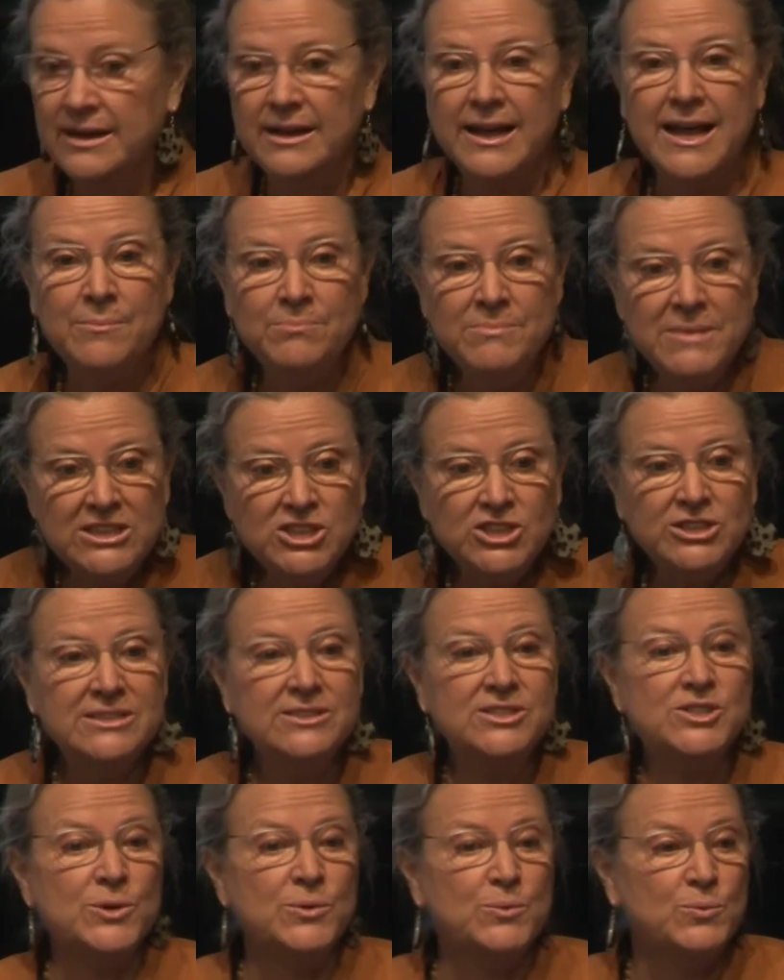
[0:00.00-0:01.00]

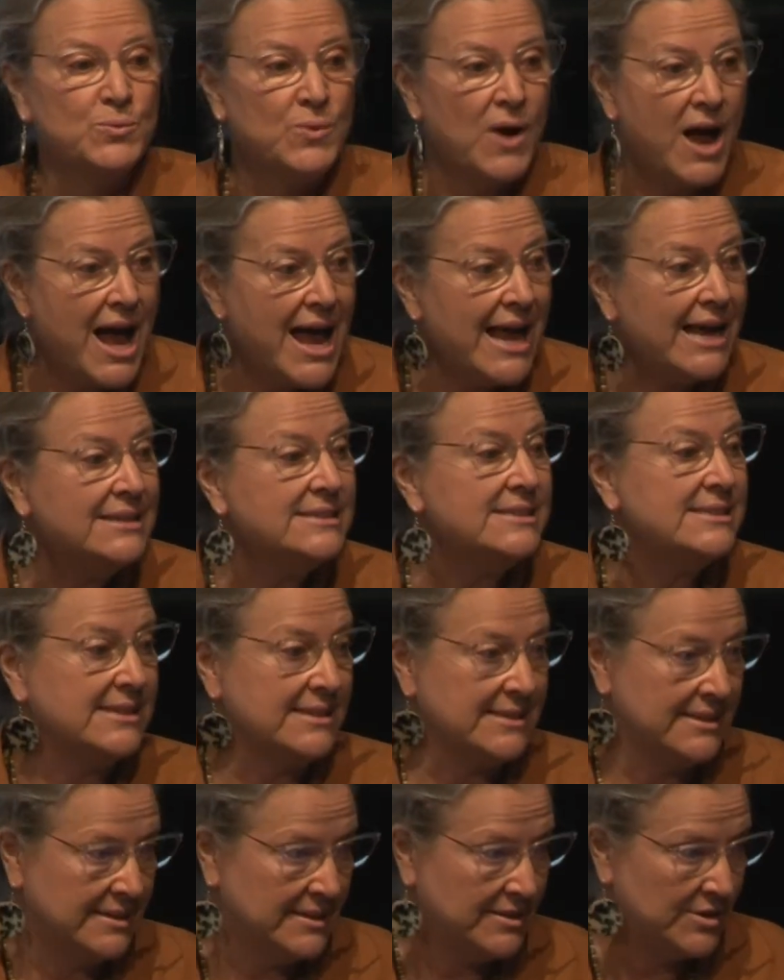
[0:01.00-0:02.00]
Emissions are
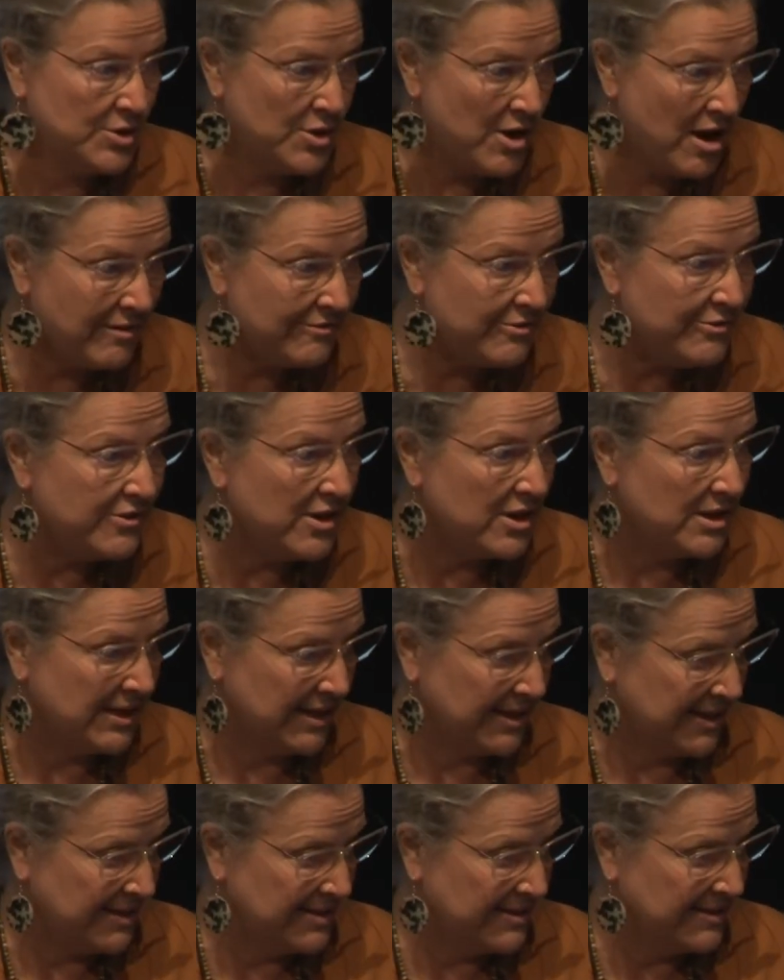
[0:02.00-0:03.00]
rising, not
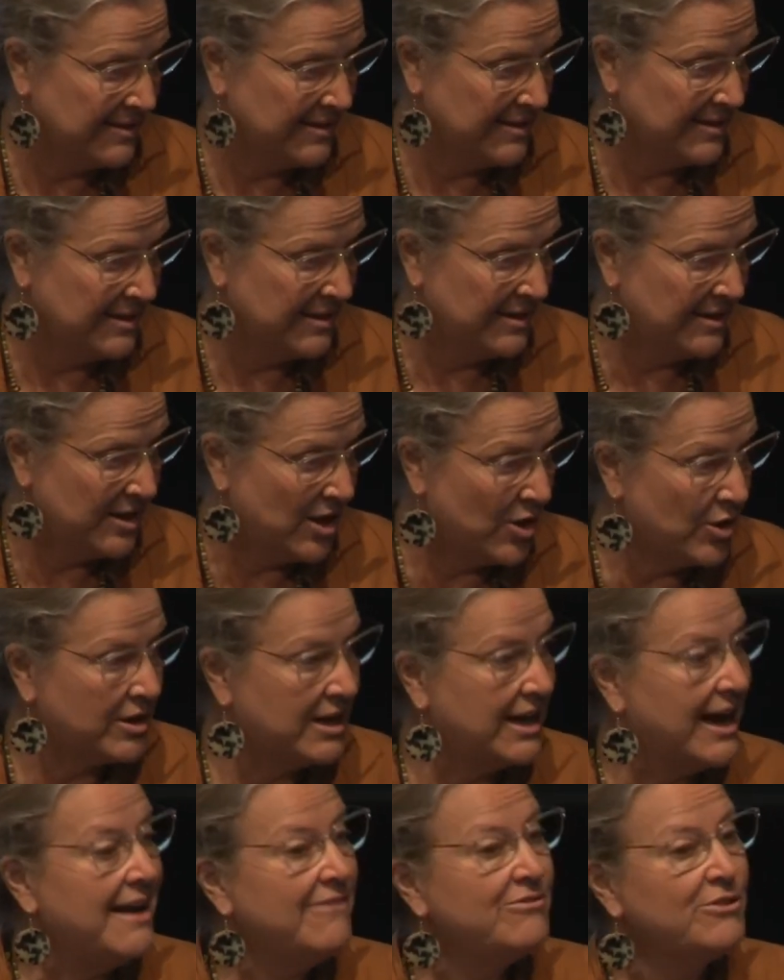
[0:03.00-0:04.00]
falling. Our
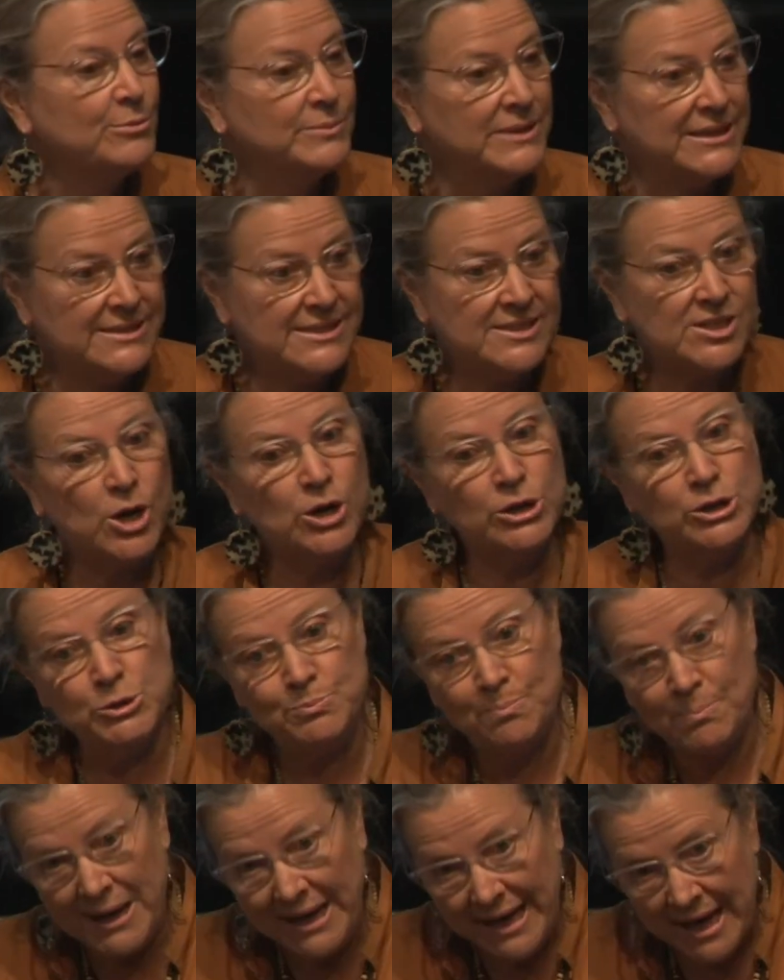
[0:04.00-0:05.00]
governments are
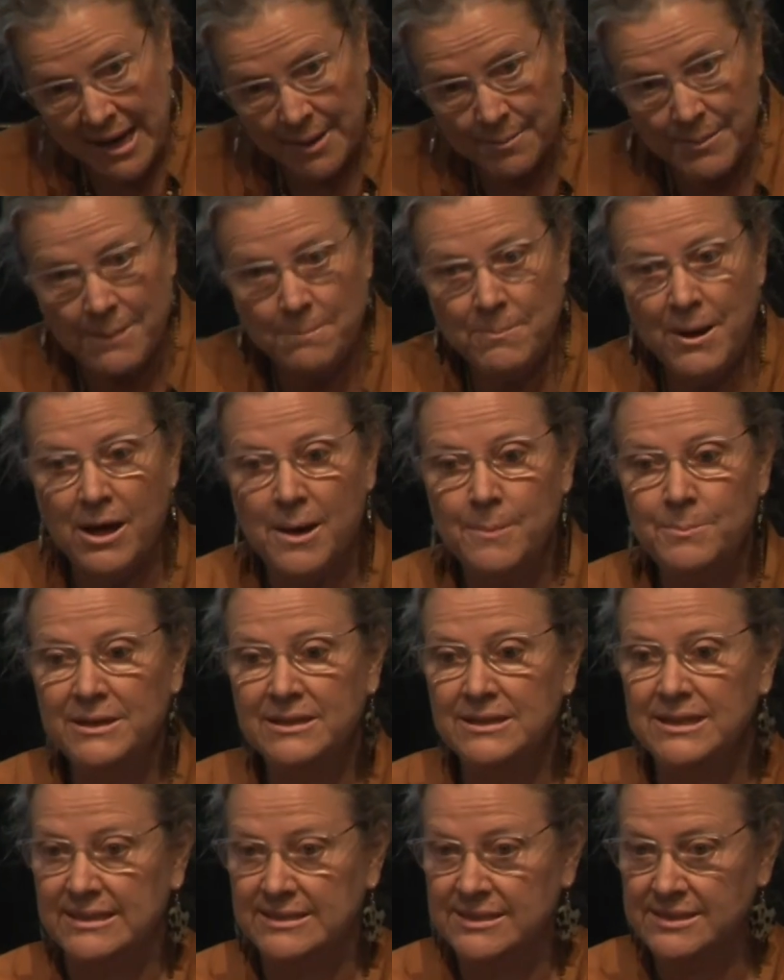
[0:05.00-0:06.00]
becoming
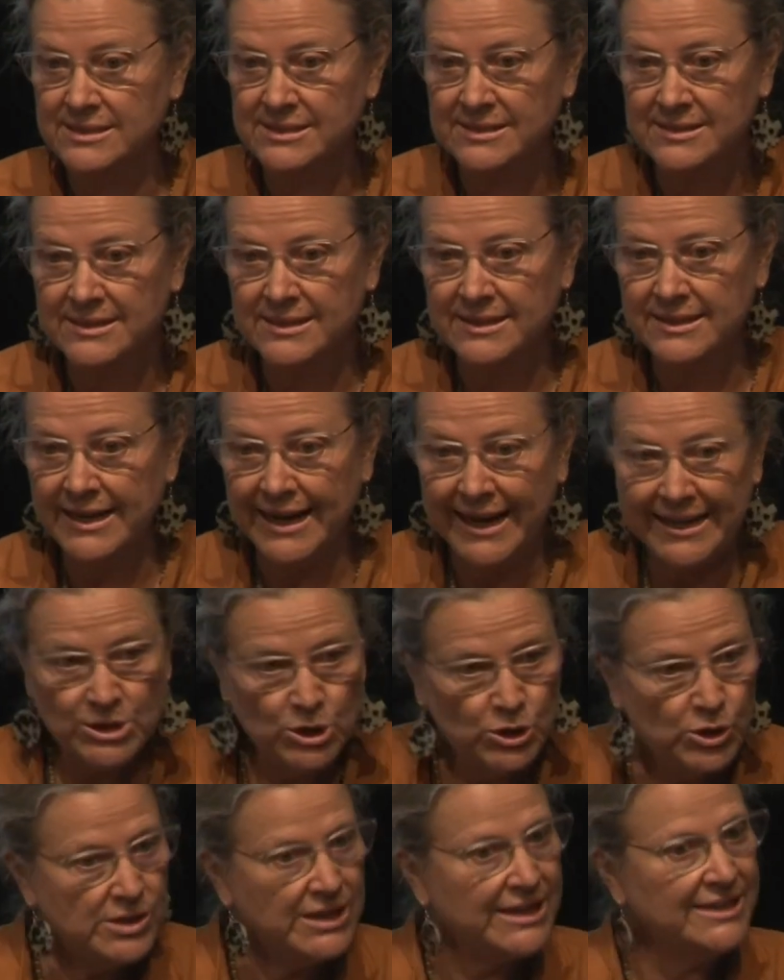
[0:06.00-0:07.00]
populist and
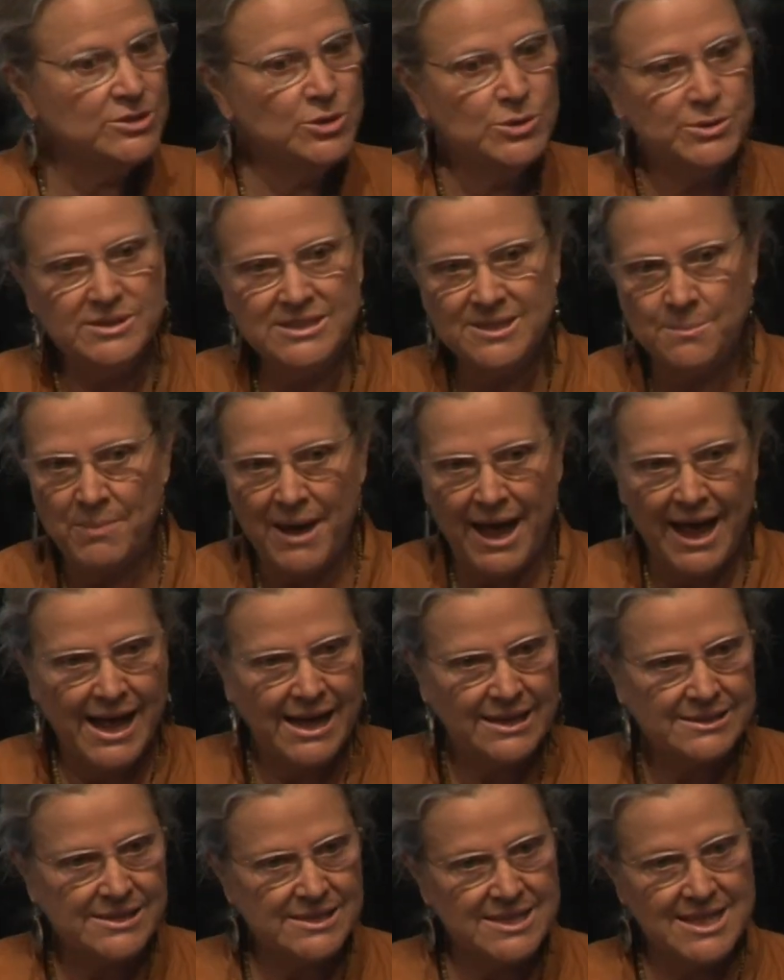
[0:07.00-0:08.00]
looking towards a
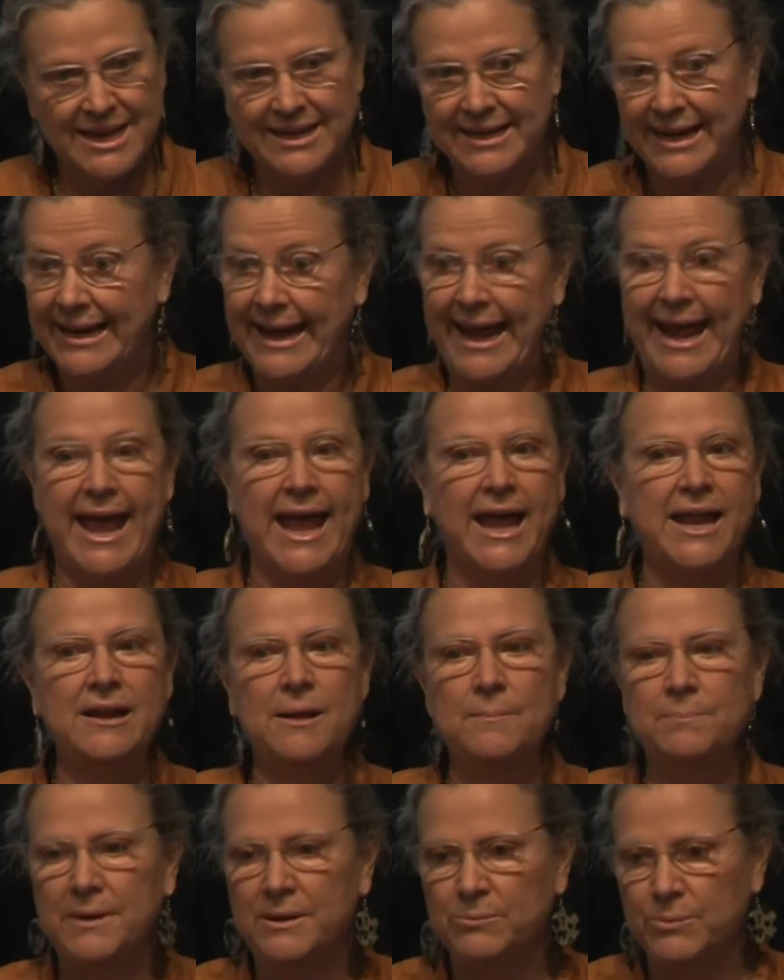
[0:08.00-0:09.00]
past that
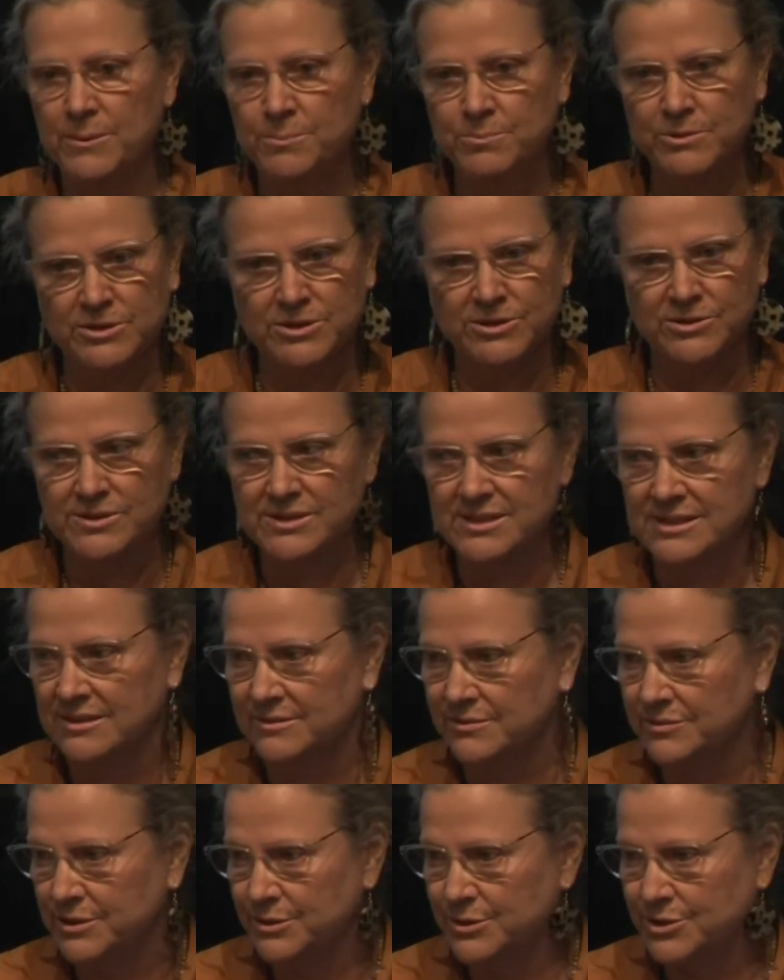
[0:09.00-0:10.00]
cannot be reproduced in the
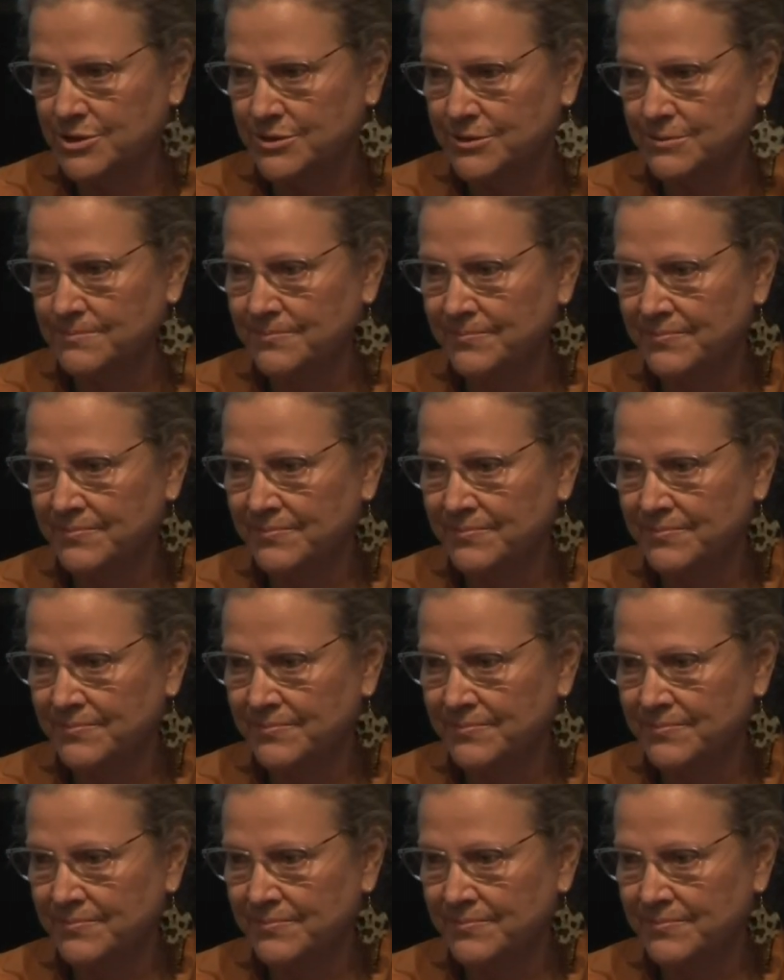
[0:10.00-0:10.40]
future.